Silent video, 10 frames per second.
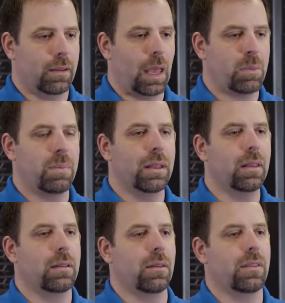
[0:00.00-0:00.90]

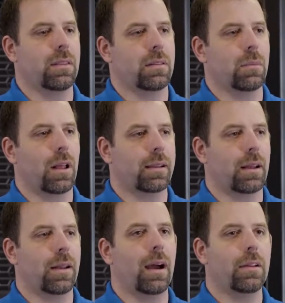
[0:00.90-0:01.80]
capabilities of the system
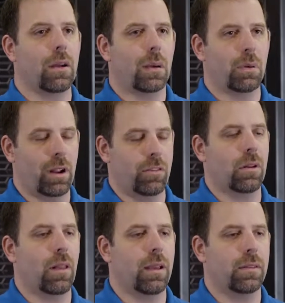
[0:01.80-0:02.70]
lockdown, how do you
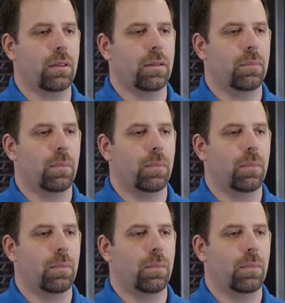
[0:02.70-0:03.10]
operationalize it?